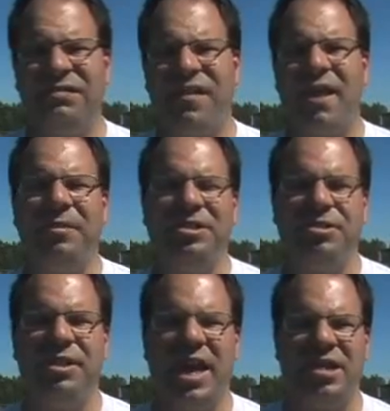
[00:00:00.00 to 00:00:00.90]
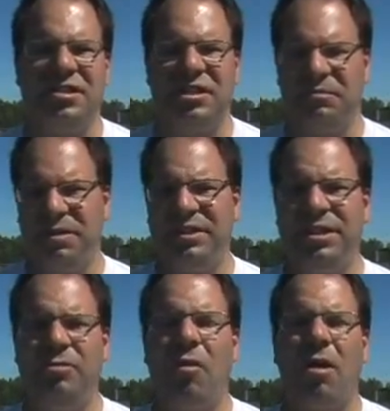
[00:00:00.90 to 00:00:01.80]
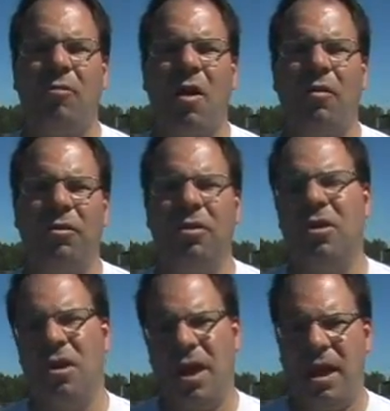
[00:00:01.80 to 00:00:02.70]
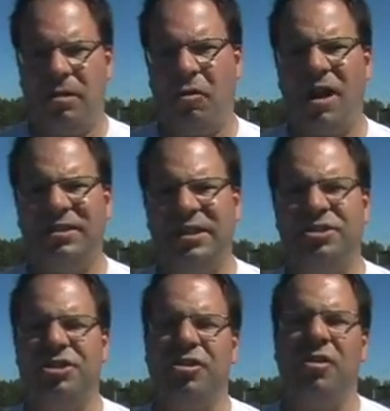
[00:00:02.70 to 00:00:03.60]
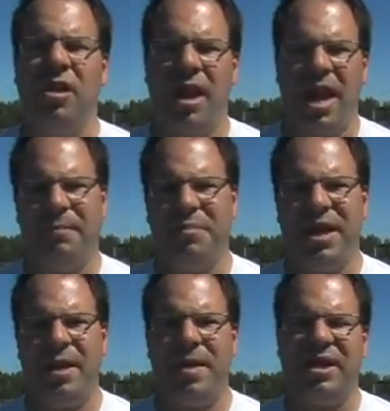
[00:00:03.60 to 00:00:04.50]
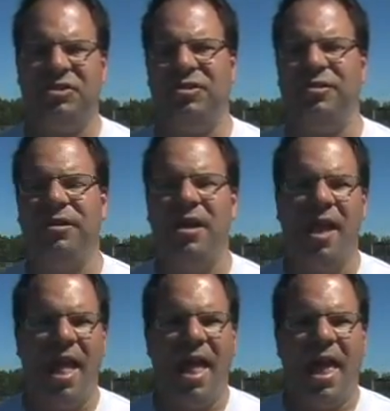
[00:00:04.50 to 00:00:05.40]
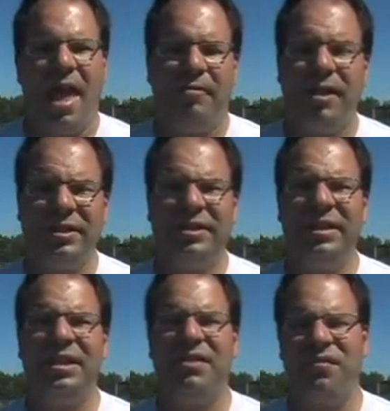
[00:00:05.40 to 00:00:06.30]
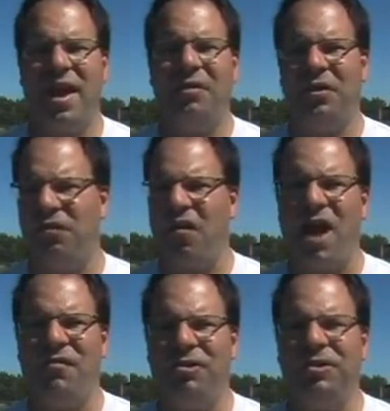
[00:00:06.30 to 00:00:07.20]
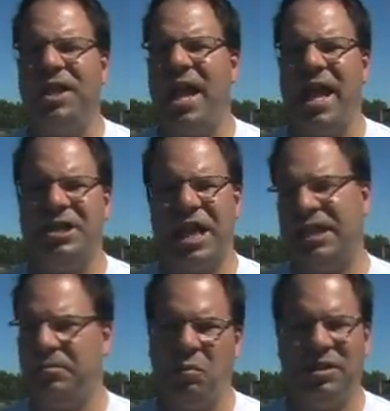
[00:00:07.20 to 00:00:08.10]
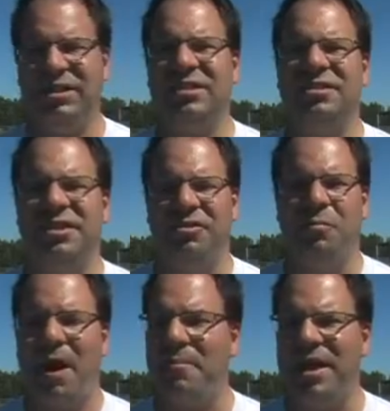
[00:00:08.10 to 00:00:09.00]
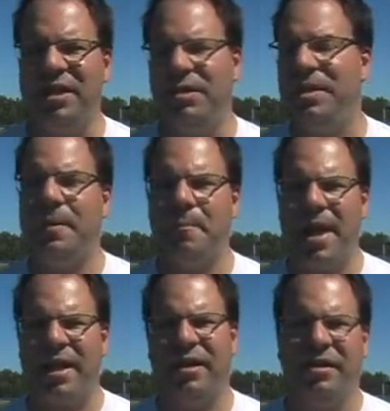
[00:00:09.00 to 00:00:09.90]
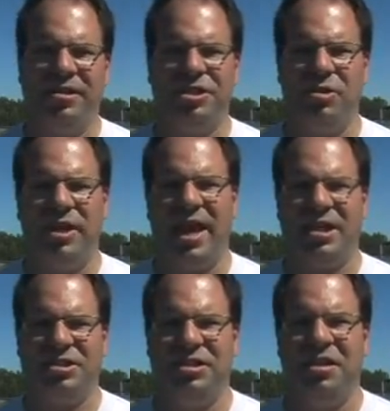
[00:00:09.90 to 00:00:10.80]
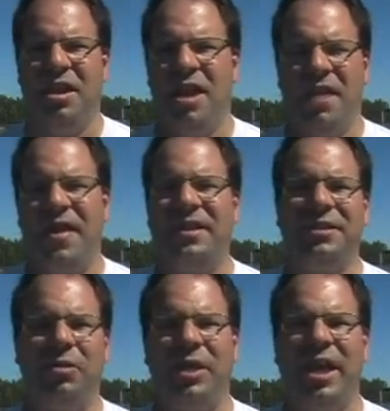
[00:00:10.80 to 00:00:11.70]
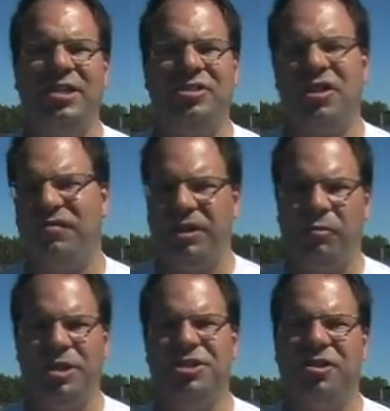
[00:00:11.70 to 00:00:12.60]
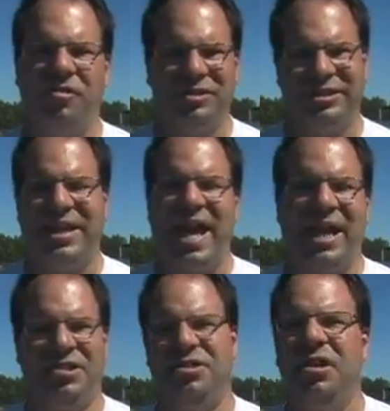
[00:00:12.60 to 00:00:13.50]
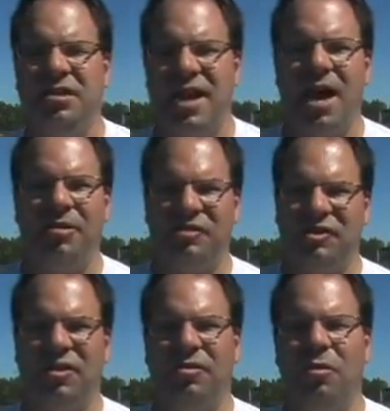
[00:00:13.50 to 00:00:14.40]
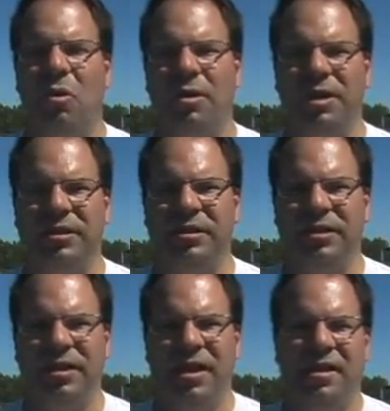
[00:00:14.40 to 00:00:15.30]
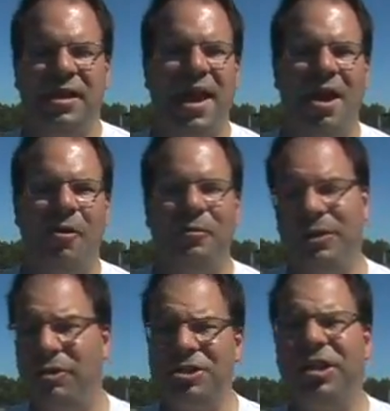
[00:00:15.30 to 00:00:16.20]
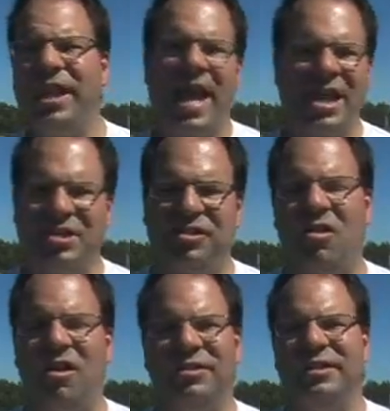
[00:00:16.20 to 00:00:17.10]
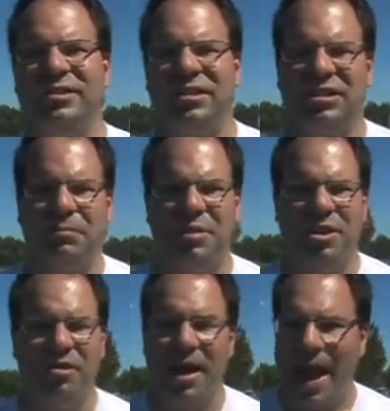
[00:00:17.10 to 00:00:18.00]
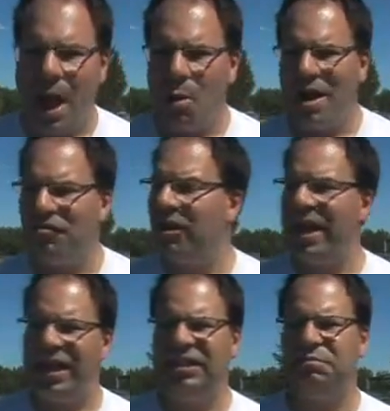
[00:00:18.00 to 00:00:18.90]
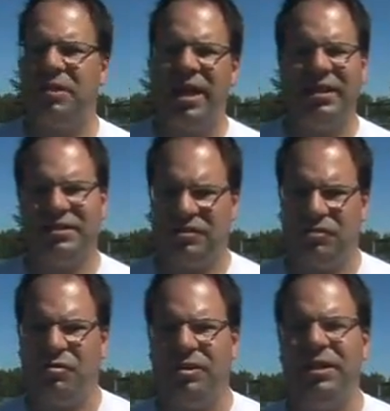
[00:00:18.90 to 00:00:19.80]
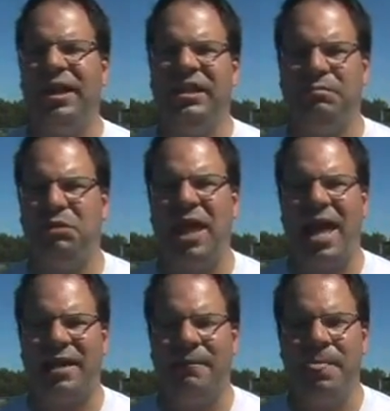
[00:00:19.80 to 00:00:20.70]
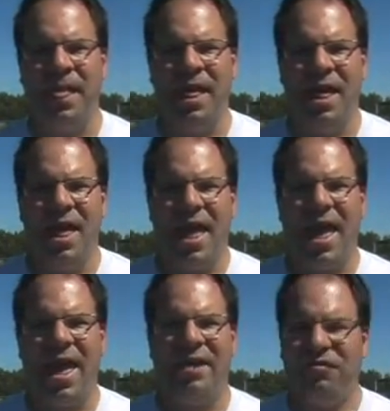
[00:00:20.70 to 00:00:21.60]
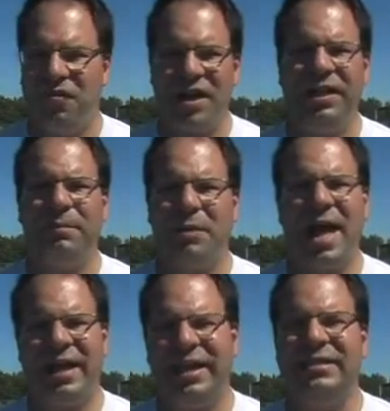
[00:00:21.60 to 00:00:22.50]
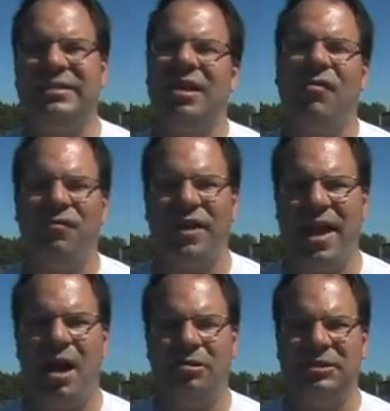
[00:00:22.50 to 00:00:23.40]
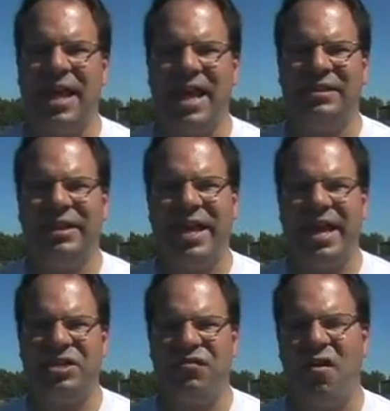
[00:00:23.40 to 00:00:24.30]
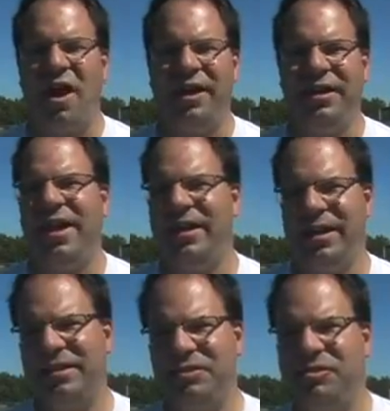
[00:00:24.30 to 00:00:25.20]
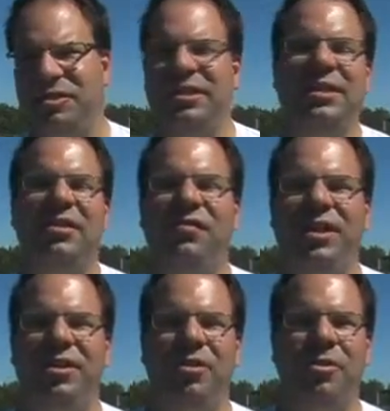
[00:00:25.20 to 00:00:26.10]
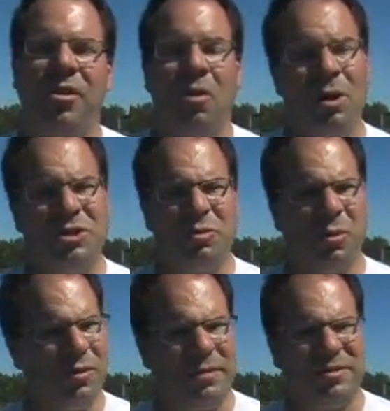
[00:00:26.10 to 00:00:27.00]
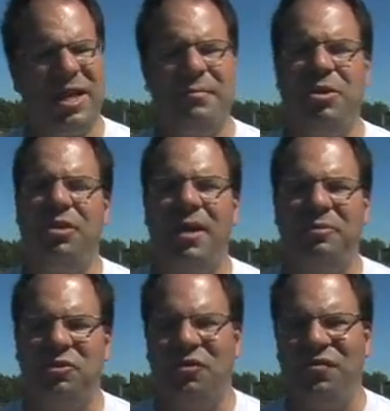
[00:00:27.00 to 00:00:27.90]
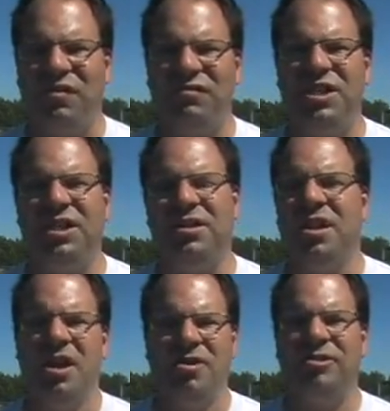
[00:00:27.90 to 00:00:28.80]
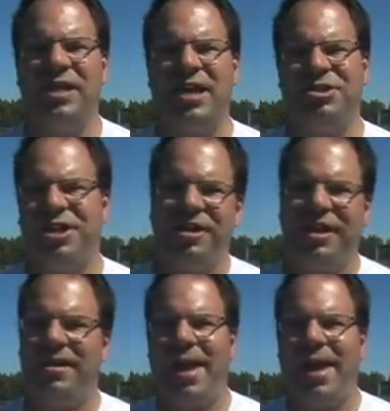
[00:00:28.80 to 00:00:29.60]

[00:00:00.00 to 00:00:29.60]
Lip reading: and his family geocaches as BC Rockcrawler, Cross Stitcher, and BMXer. And recently they found their 500th cache at what is considered by many to be the Mecca of Geocaching, and that's the location of the original stash down in southern Oregon. Now, the original cache has long since disappeared. However, in its place there's a really nice plaque. And finding the plaque in itself counts as a cache find, and as you'll see in the video, which will debut in episode 15, there's actually a